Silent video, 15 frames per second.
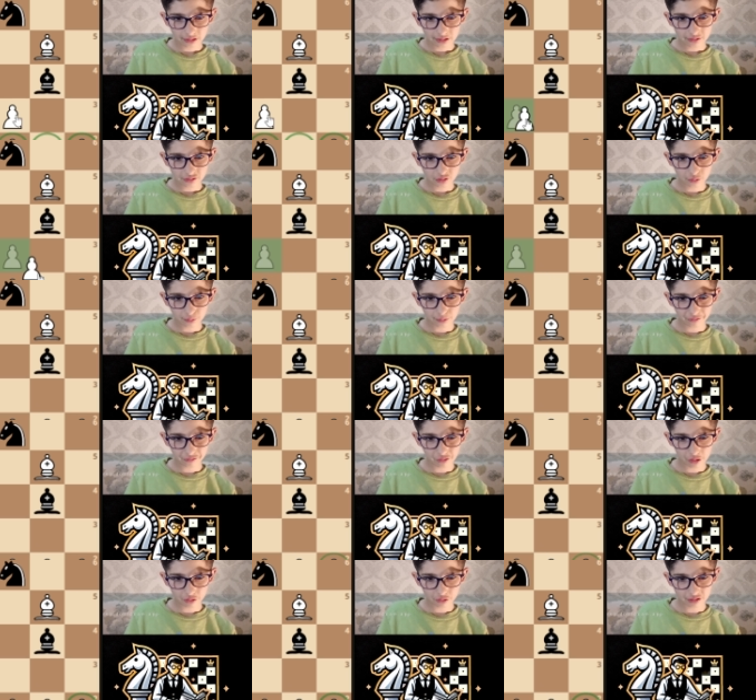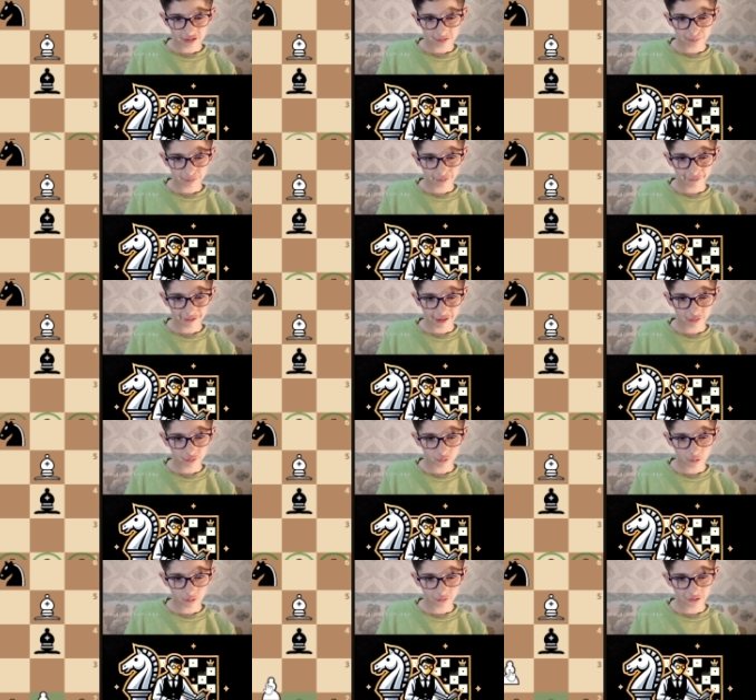So before it was a perfect
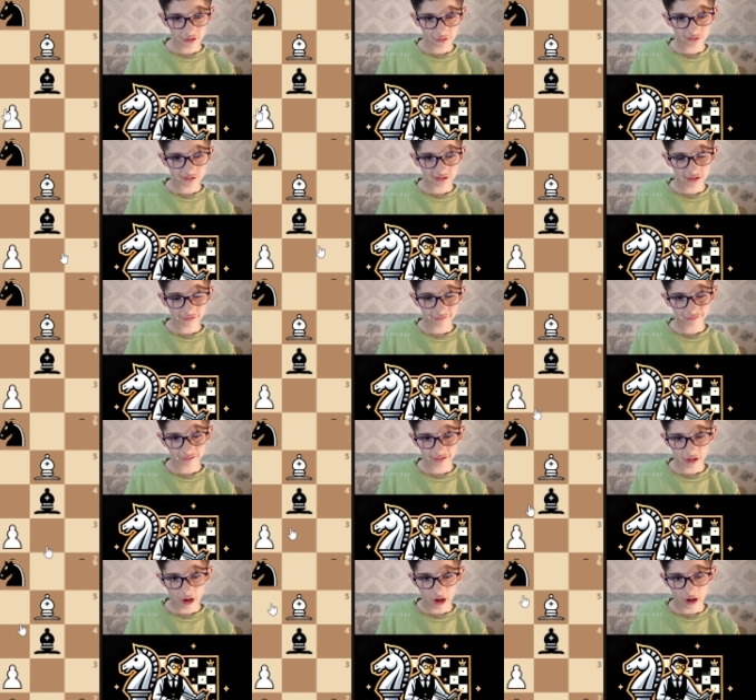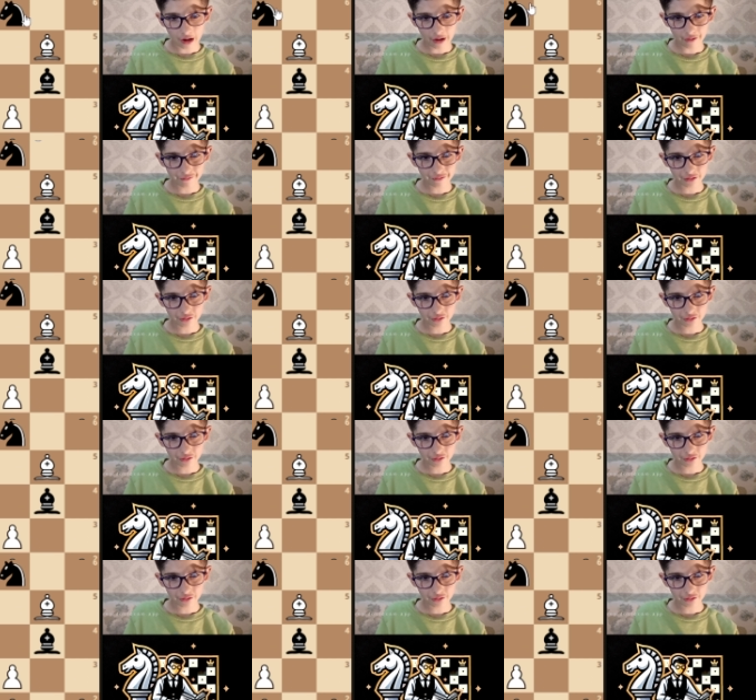wall, now it's kind of like off.